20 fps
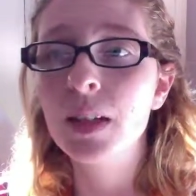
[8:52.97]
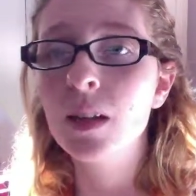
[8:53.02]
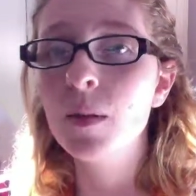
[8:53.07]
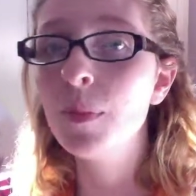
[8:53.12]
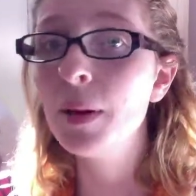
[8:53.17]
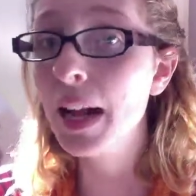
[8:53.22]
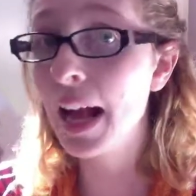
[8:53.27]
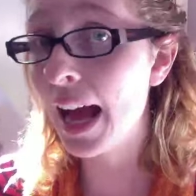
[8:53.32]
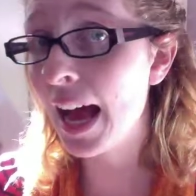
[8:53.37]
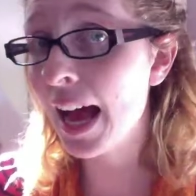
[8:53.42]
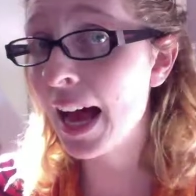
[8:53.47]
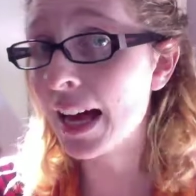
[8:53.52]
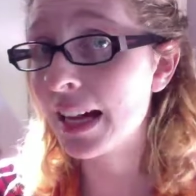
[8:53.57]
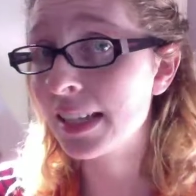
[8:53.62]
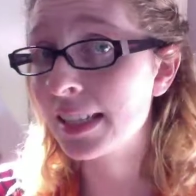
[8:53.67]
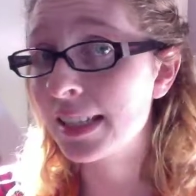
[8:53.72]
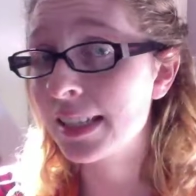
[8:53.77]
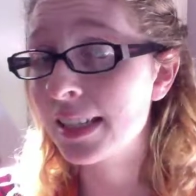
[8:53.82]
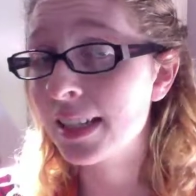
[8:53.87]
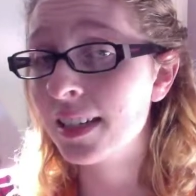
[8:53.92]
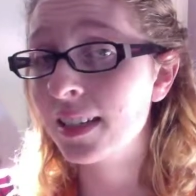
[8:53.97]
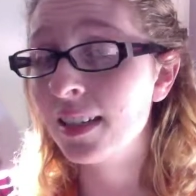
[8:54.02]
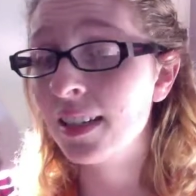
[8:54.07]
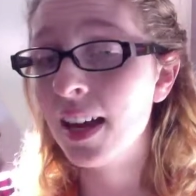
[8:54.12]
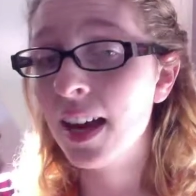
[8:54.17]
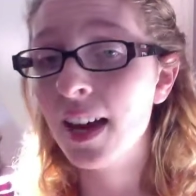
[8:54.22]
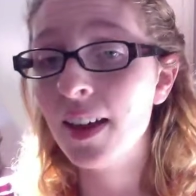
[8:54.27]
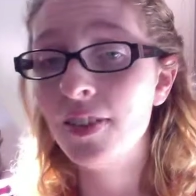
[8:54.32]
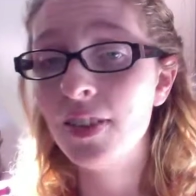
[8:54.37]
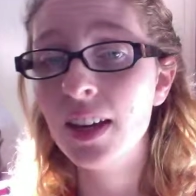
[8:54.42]
But ask.
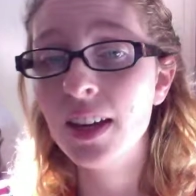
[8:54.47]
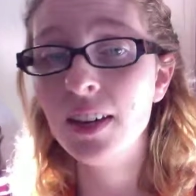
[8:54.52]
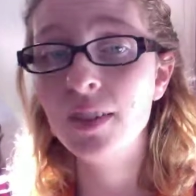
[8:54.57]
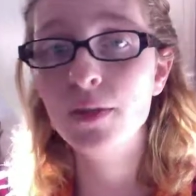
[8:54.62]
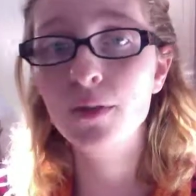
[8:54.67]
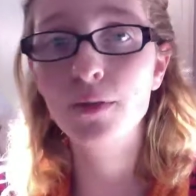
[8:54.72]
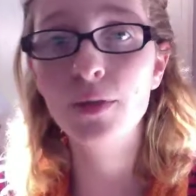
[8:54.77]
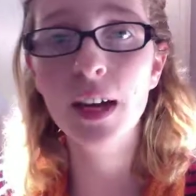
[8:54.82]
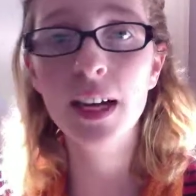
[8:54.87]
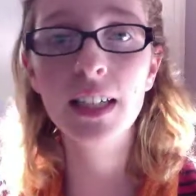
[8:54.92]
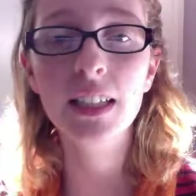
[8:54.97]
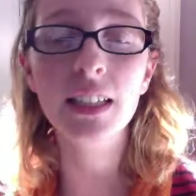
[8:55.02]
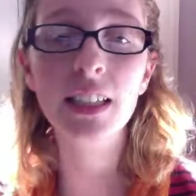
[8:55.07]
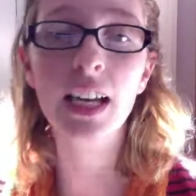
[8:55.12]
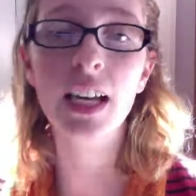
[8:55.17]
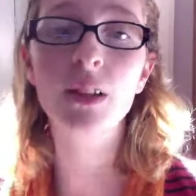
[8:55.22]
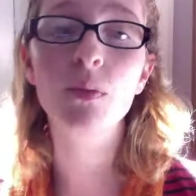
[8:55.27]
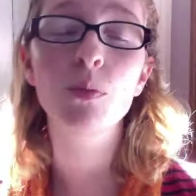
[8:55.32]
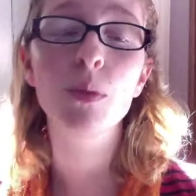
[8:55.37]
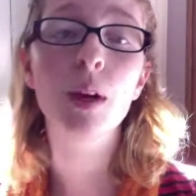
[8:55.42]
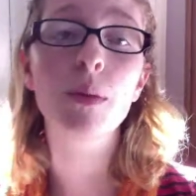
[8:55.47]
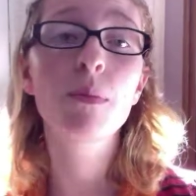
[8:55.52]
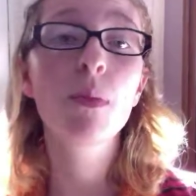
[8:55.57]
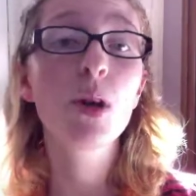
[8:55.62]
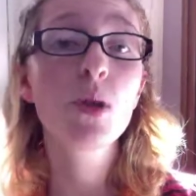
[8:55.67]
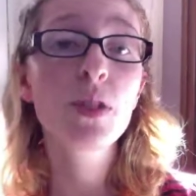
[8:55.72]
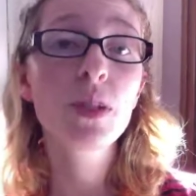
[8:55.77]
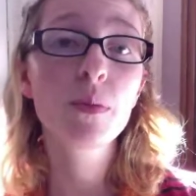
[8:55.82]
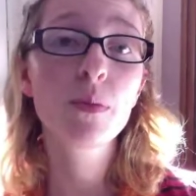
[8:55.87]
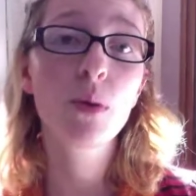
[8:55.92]
And then finally, and
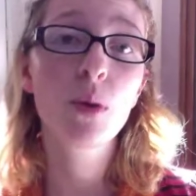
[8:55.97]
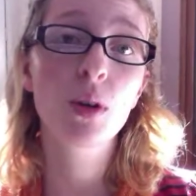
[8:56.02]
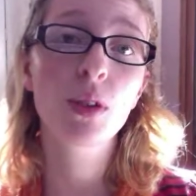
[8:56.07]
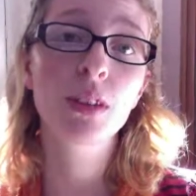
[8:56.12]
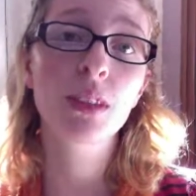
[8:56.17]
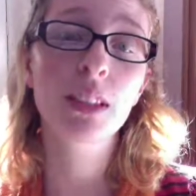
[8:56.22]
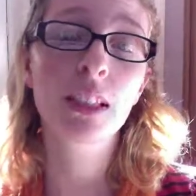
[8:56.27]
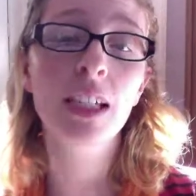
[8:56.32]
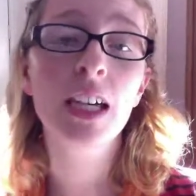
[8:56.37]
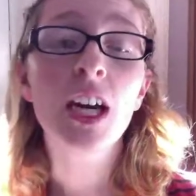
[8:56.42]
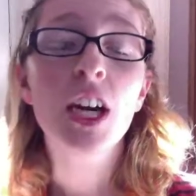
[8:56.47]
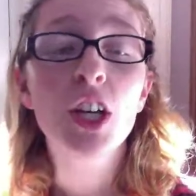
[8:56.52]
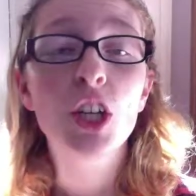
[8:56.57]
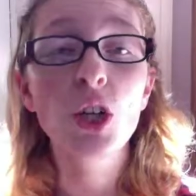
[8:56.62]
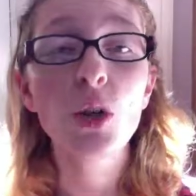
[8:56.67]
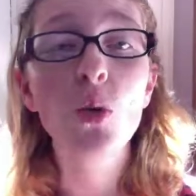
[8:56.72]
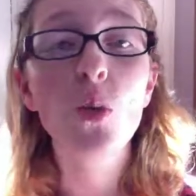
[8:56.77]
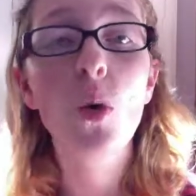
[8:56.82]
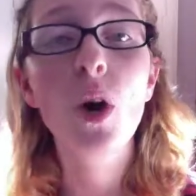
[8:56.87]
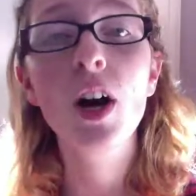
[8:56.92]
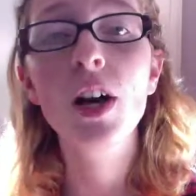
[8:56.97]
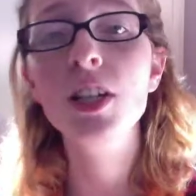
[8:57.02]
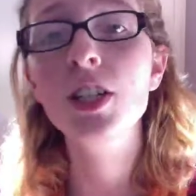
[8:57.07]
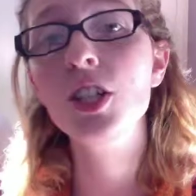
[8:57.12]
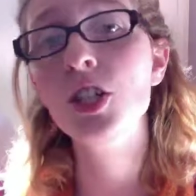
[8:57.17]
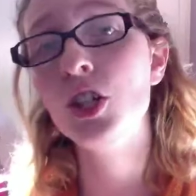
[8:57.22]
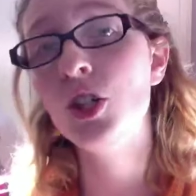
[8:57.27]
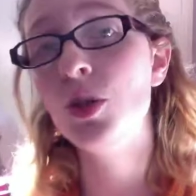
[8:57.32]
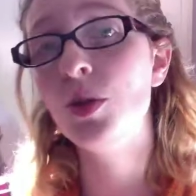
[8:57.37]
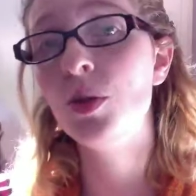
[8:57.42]
most importantly, you want to
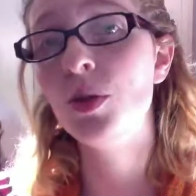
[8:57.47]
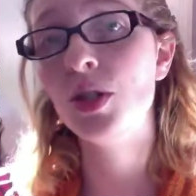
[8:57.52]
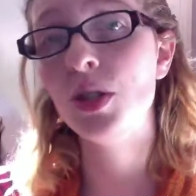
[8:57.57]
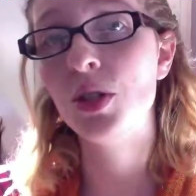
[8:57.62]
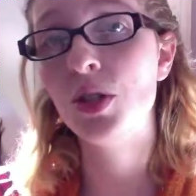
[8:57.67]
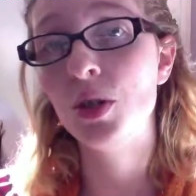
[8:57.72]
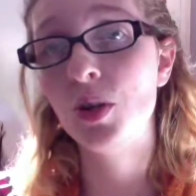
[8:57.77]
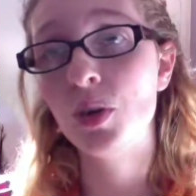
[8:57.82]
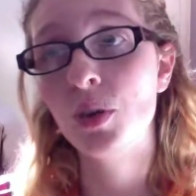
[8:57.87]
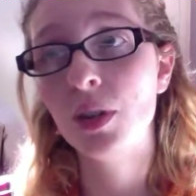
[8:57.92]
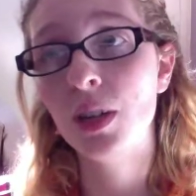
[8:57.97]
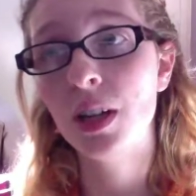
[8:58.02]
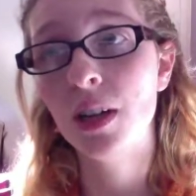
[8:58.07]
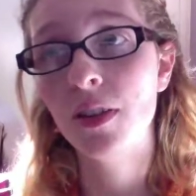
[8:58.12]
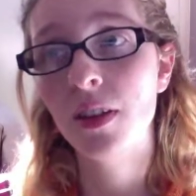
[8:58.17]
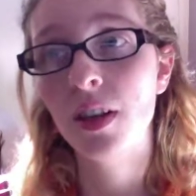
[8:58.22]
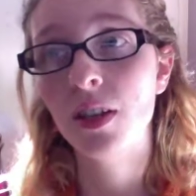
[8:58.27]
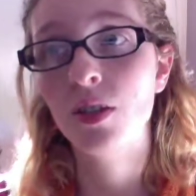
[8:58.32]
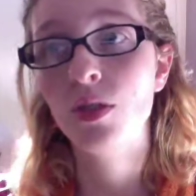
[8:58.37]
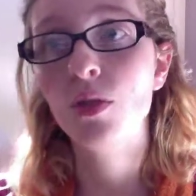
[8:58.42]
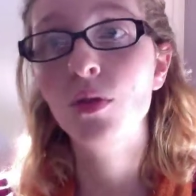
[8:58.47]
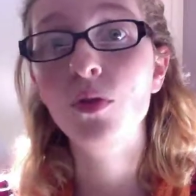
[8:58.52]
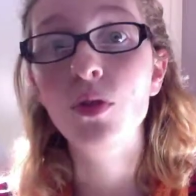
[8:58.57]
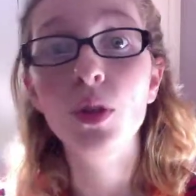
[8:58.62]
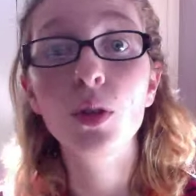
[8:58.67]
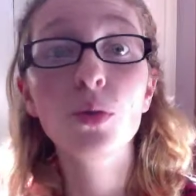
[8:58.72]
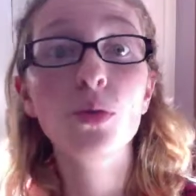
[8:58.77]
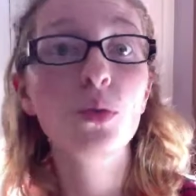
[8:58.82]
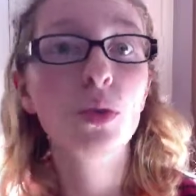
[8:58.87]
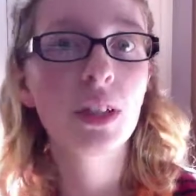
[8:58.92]
choose a doula that you
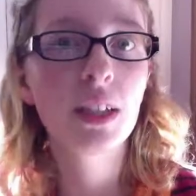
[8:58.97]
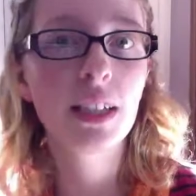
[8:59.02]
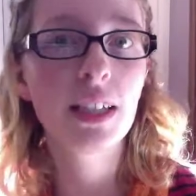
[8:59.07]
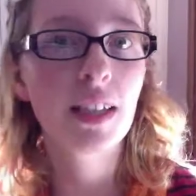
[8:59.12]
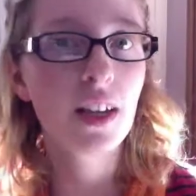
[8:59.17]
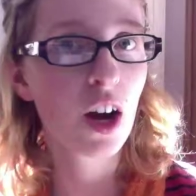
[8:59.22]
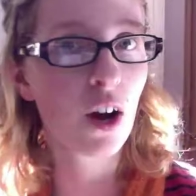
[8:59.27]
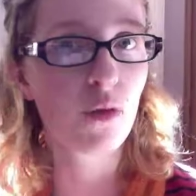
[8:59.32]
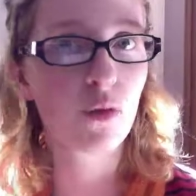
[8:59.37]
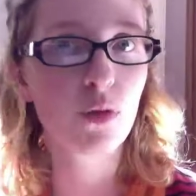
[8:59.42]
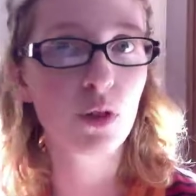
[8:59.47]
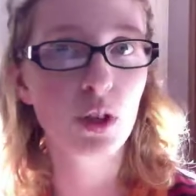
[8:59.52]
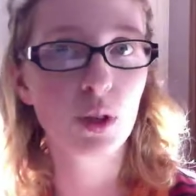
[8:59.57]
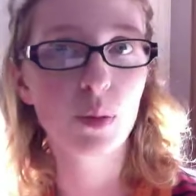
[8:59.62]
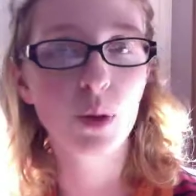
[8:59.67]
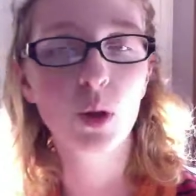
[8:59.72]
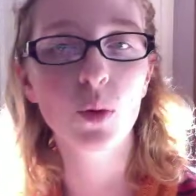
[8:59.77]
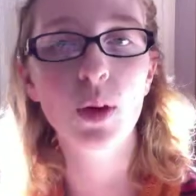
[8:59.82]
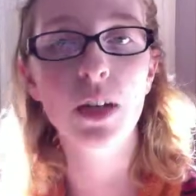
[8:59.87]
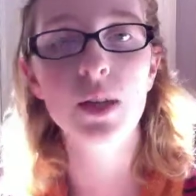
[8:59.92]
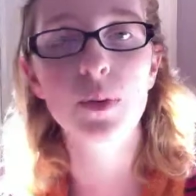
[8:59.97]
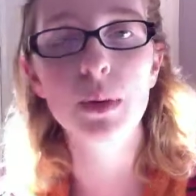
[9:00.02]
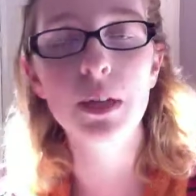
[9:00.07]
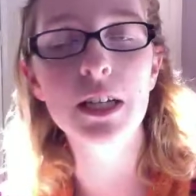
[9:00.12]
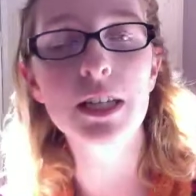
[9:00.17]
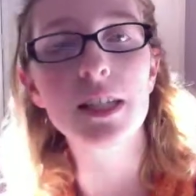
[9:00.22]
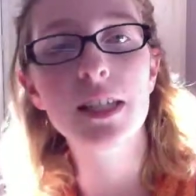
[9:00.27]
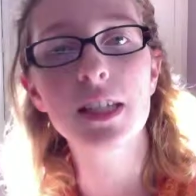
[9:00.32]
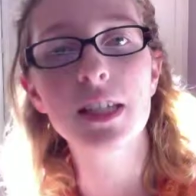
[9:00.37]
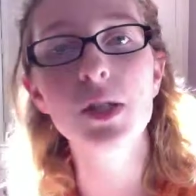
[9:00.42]
feel really comfortable with,
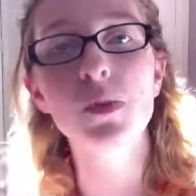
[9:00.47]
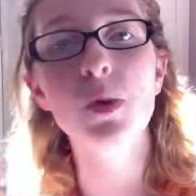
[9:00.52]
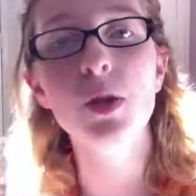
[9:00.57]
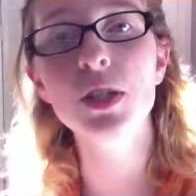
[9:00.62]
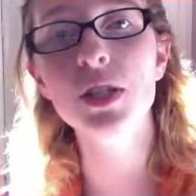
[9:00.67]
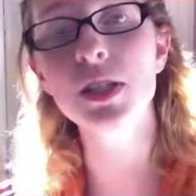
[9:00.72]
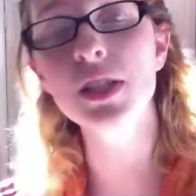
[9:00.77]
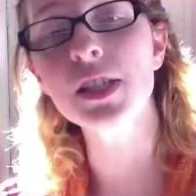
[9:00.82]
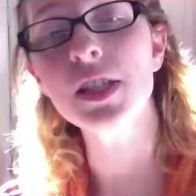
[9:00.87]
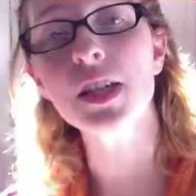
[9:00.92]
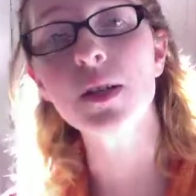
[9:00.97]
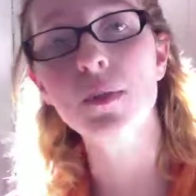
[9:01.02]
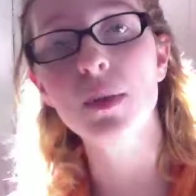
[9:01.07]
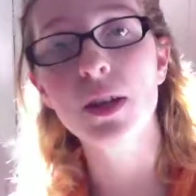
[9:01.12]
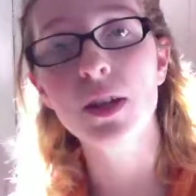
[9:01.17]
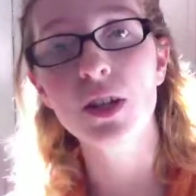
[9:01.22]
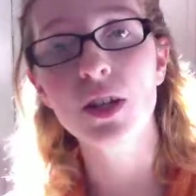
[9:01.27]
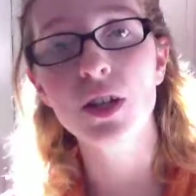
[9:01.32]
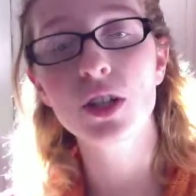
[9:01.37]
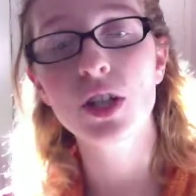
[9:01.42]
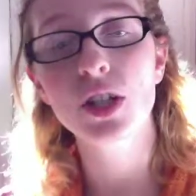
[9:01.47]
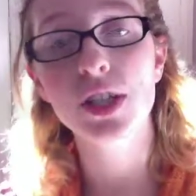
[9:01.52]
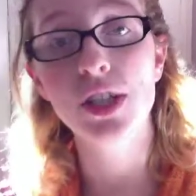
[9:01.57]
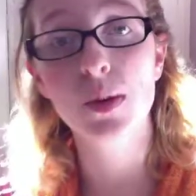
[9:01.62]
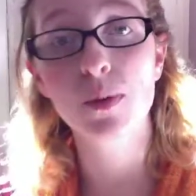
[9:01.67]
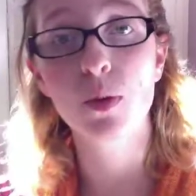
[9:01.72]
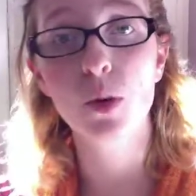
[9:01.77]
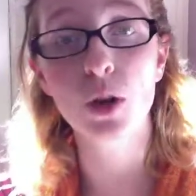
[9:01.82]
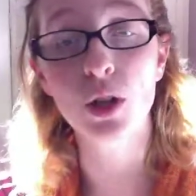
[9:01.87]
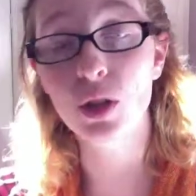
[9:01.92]
because this person's going to be there to
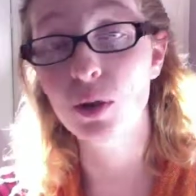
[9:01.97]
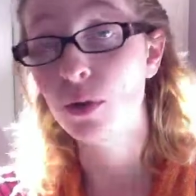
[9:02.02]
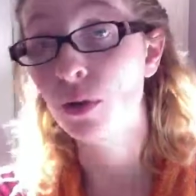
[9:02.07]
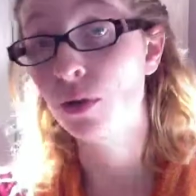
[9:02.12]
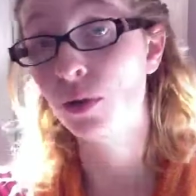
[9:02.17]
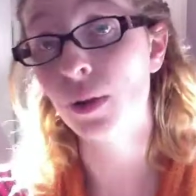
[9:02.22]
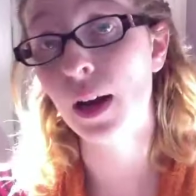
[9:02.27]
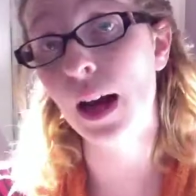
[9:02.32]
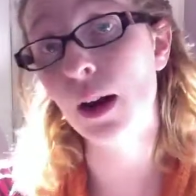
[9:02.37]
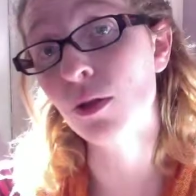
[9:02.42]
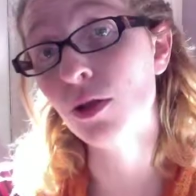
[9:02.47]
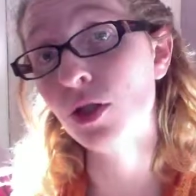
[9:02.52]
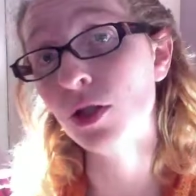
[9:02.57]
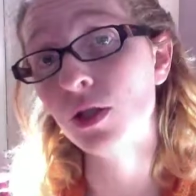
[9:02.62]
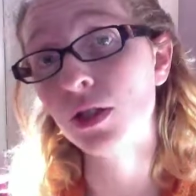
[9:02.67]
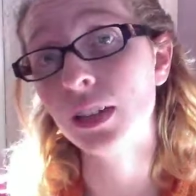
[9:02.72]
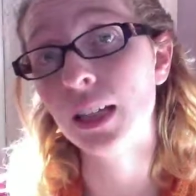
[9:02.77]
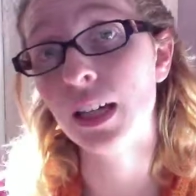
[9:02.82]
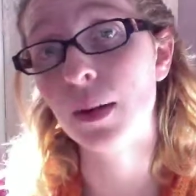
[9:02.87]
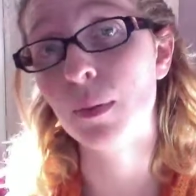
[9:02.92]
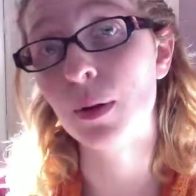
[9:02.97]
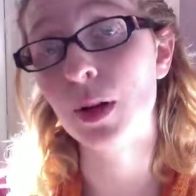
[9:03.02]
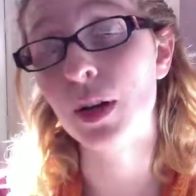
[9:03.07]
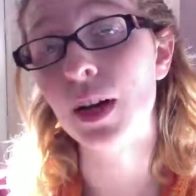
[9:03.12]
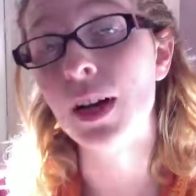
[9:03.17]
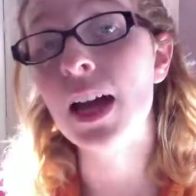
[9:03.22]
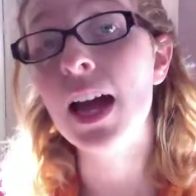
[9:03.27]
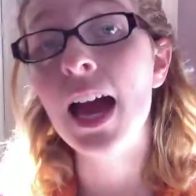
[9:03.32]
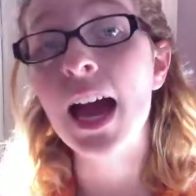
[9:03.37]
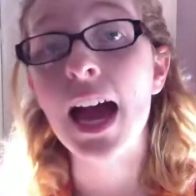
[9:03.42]
support you throughout your labor
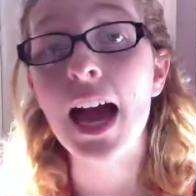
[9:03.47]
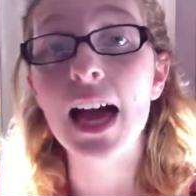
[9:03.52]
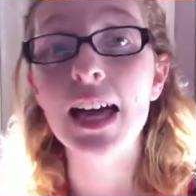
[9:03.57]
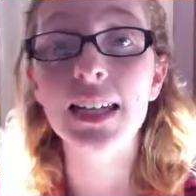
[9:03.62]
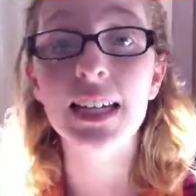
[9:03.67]
and